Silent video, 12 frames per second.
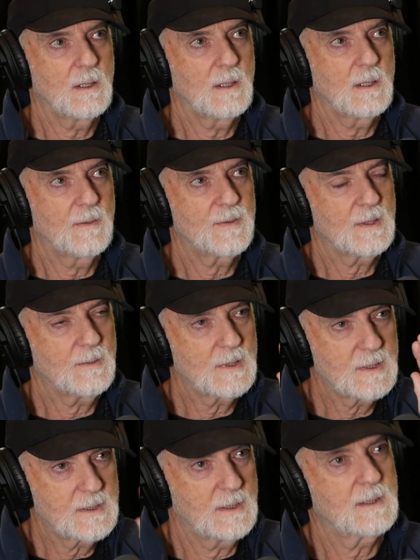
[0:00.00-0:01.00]
If
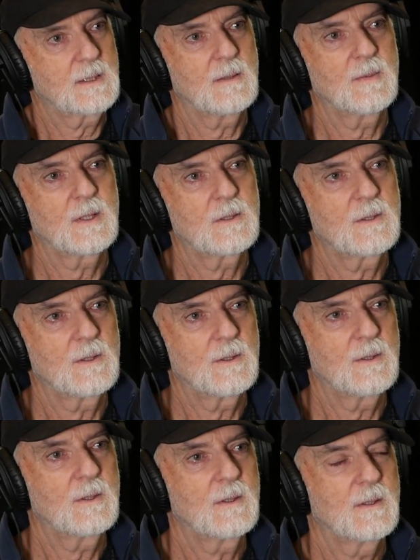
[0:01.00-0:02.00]
someone says something to
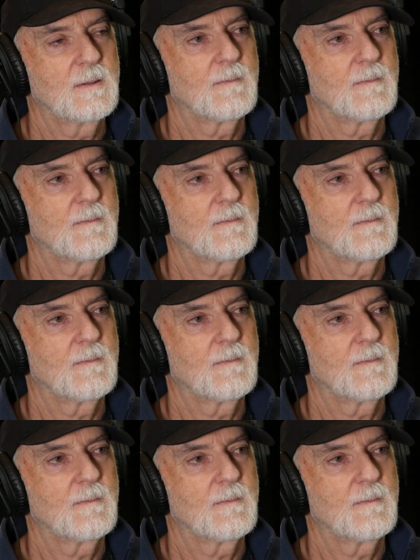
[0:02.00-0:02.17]
you,